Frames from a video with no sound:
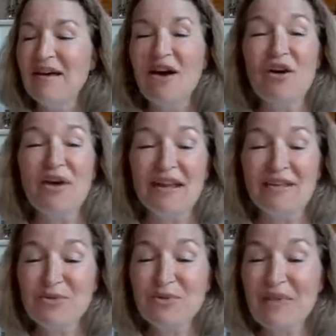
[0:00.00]
All right.
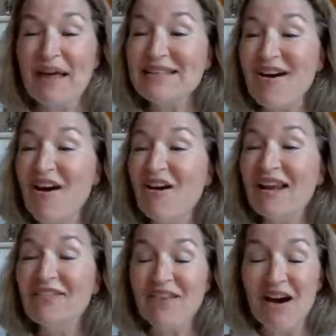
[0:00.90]
So that's all
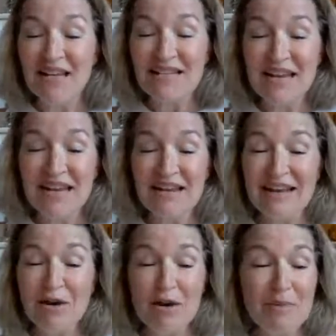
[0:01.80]
I've got today.
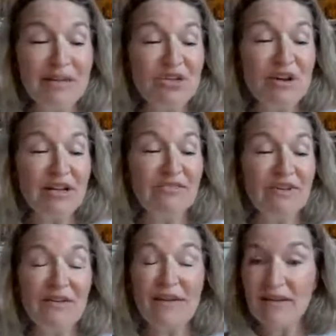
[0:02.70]
Now I'm going to try to
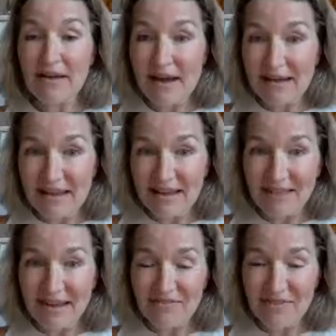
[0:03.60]
figure out how to end
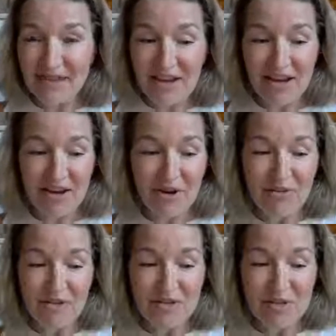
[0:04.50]
live video. Oh,
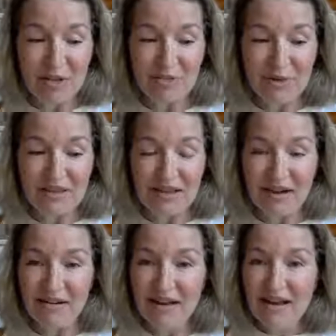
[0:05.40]
there's the button right
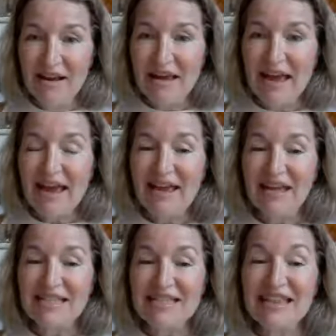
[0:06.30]
there.
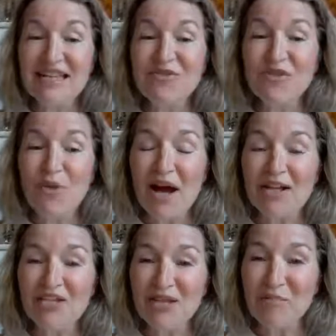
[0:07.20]
Hey, thanks for
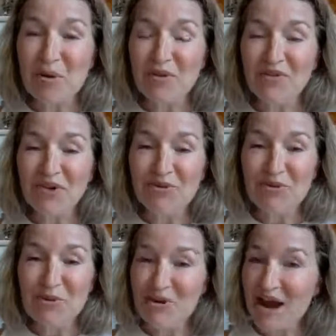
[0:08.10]
watching, both of you,
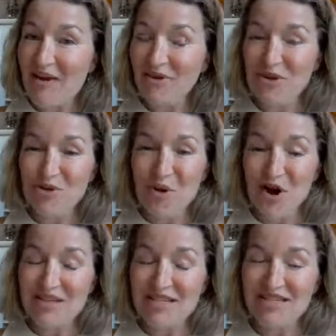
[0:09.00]
whoever you
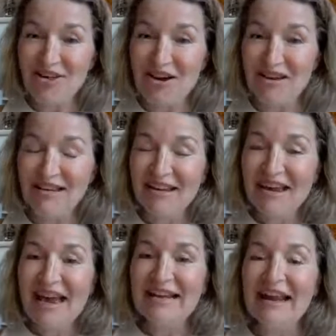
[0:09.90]
are still on.
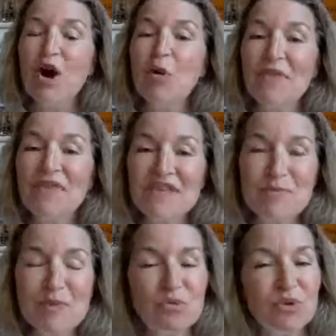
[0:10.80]
And I hope that this has
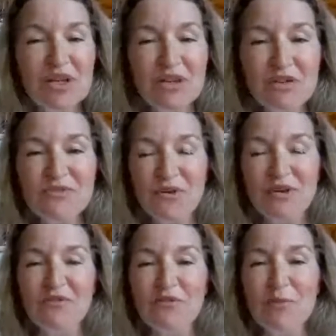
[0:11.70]
been really useful
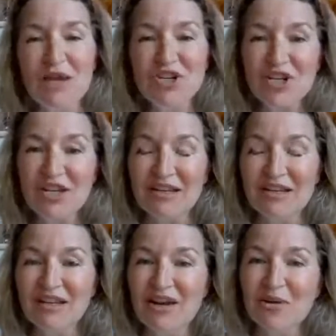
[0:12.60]
information.
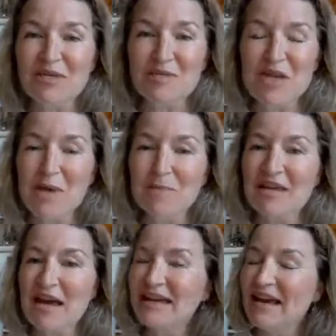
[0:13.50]
Sometimes
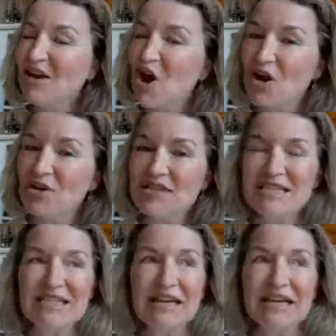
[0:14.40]
I get calls.
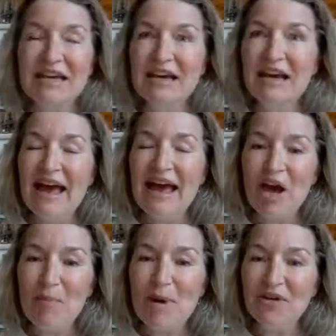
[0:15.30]
It's like,
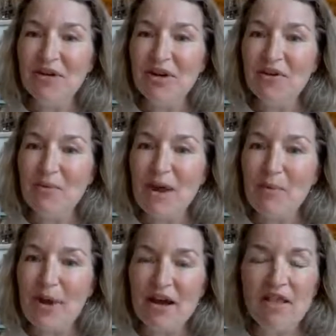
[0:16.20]
help, I don't know the right
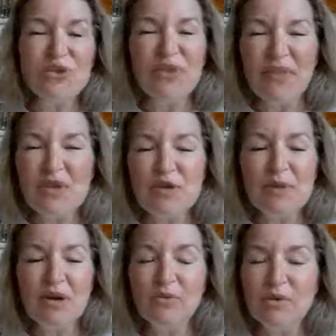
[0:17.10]
white color. So I thought this would
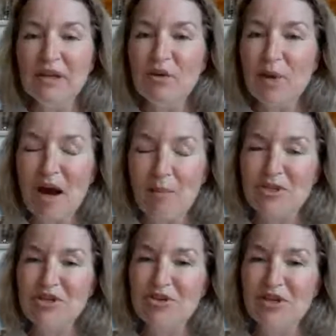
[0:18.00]
be a really great
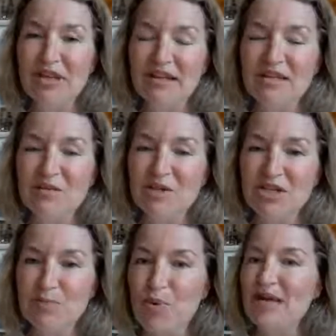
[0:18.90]
opportunity to
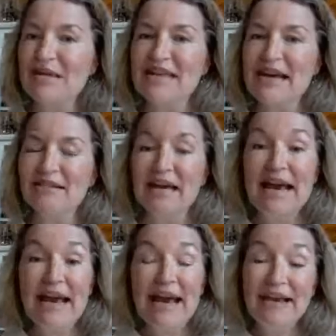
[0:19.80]
just break it down.
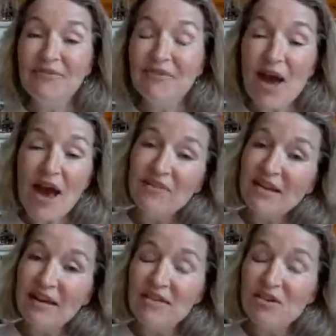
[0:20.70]
And if you have
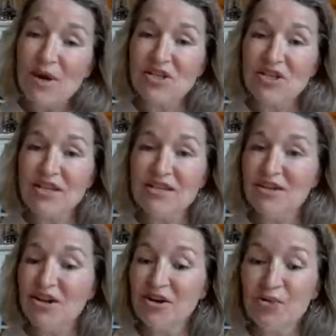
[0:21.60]
any other questions, you
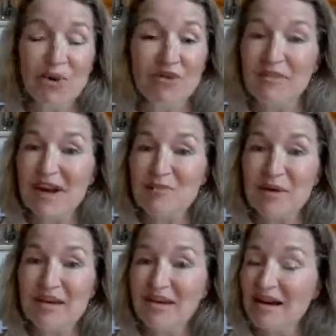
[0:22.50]
know where to find
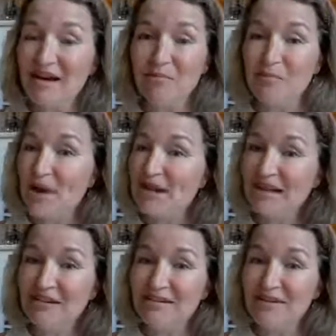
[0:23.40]
me. I'm right
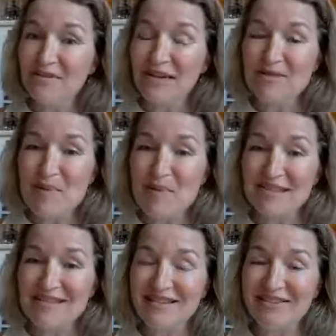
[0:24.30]
here at the right
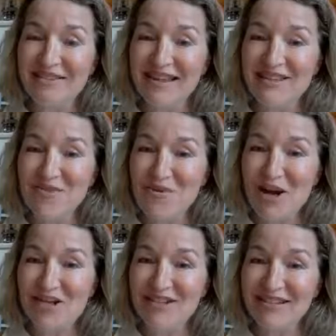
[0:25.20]
space. So thanks for
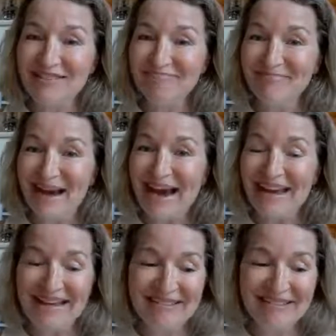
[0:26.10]
watching. Bye.